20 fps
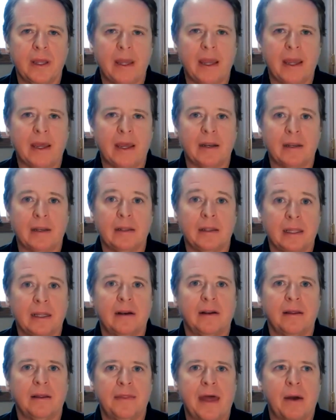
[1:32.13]
And
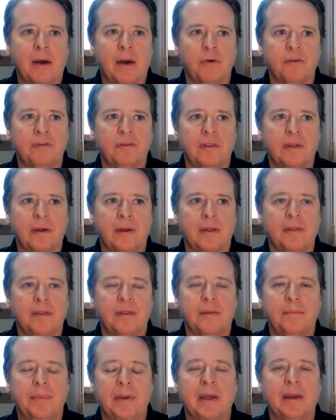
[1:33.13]
literally that was
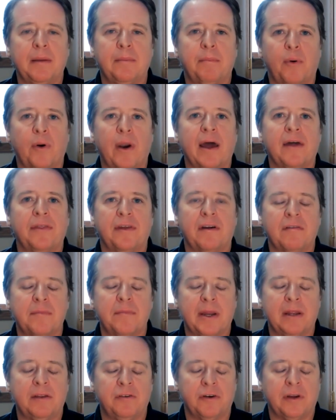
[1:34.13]
the big breath
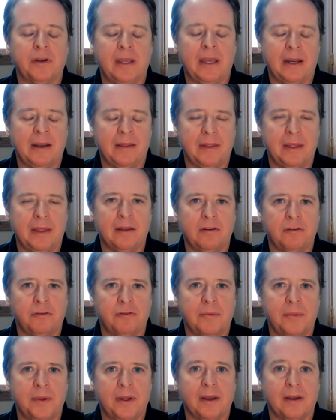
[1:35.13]
everybody took again in the
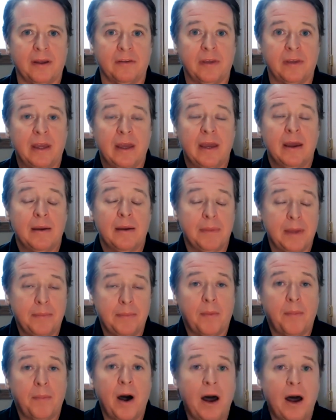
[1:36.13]
industry, because
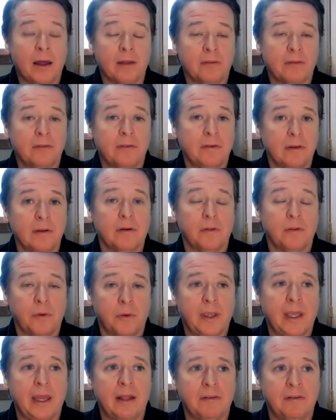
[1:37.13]
people paused. You know, there
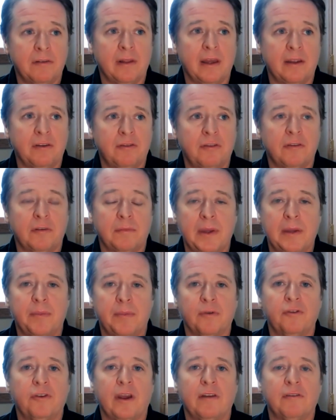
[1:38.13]
were cancellations and
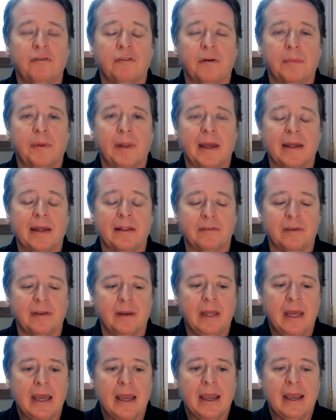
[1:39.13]
people changed their plans,
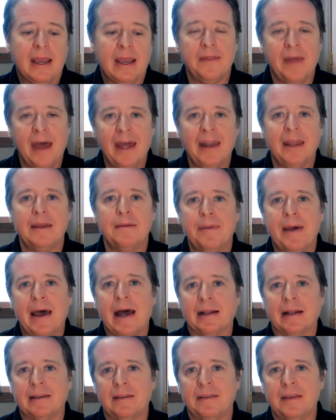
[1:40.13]
and that
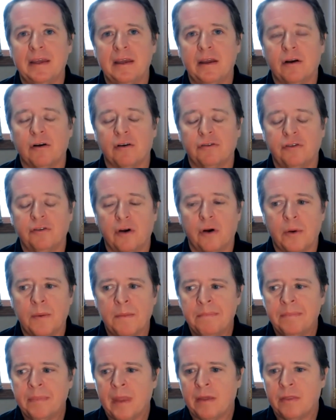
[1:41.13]
impacted the year. So
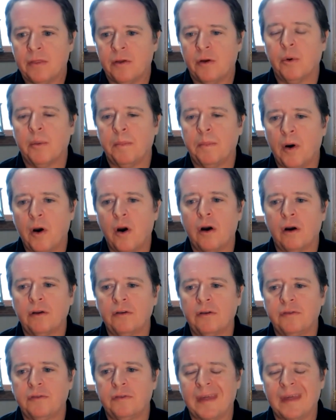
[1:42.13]
there were
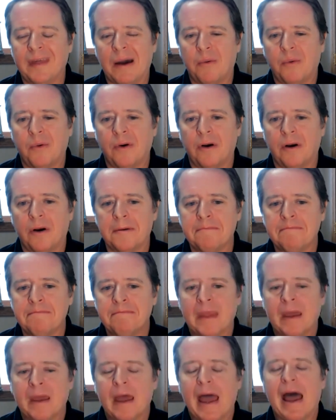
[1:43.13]
parks that were
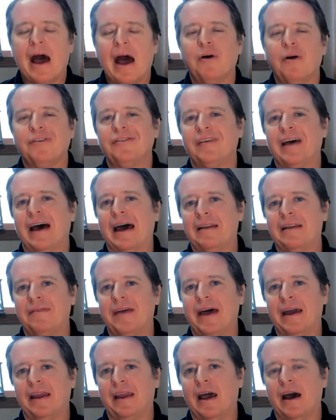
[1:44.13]
outside of
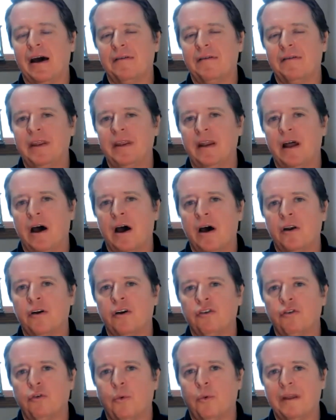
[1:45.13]
that coveted
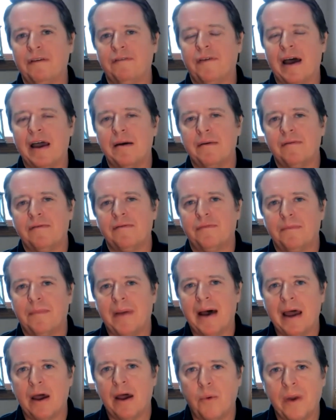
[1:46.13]

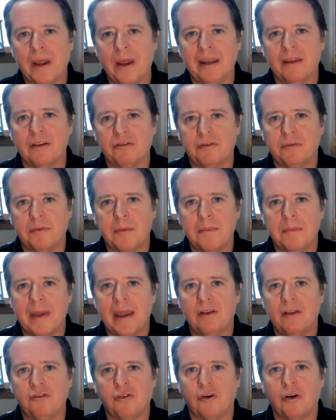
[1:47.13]
125-mile radius from a
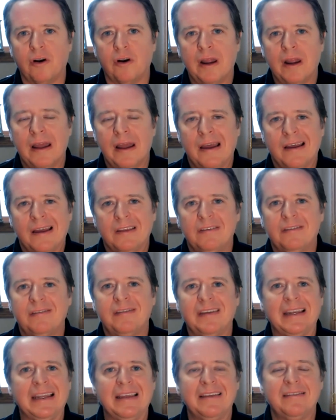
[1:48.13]
major
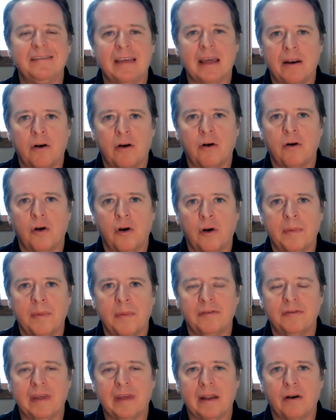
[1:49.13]
city center or
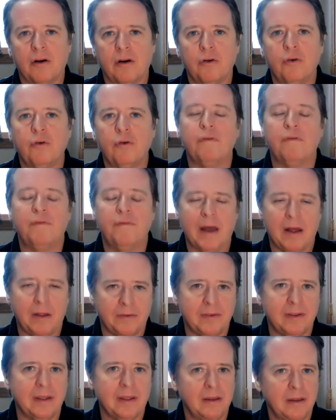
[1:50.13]
urban center who
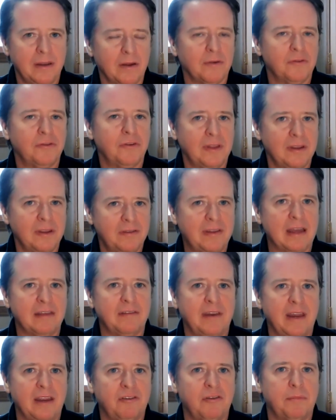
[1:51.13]
felt it. You know, so these
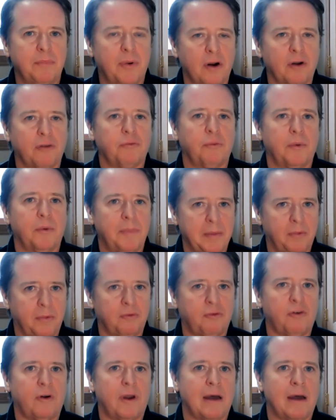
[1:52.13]
destination parks where
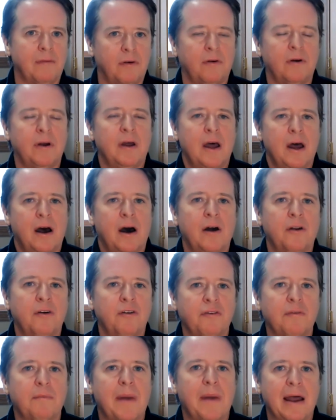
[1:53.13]
people travel
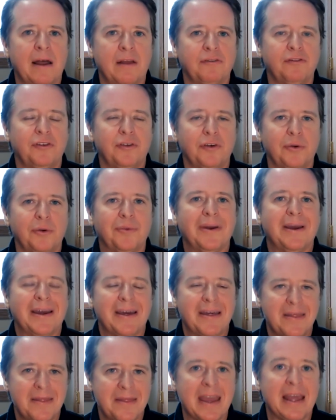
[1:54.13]
hundreds of miles to,
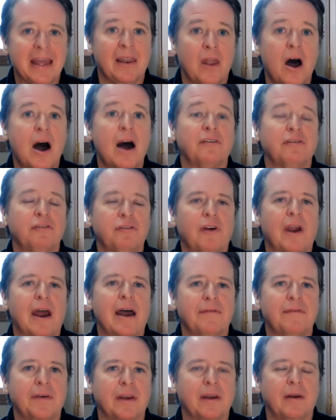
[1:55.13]
they lost
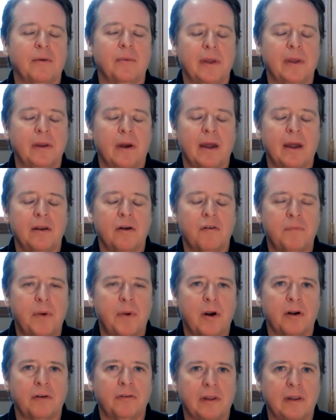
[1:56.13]
traffic. And I know
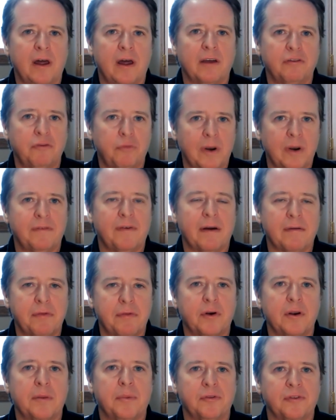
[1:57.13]
parks that lost
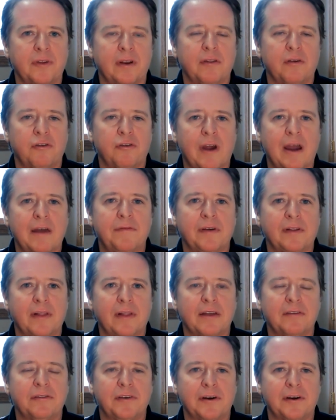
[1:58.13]
25-30% of their traffic
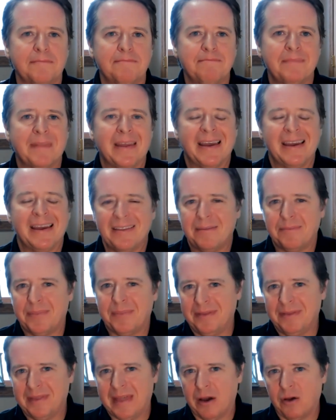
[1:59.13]
last year.
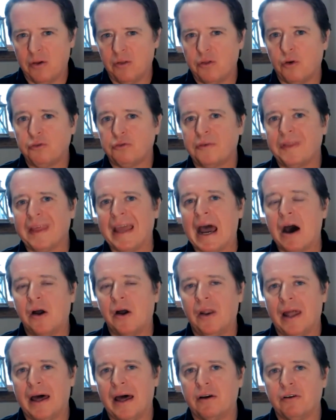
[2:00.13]
Those were the
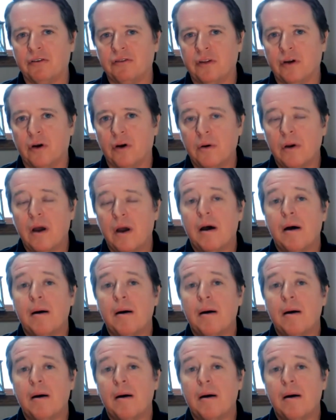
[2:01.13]
outliers though.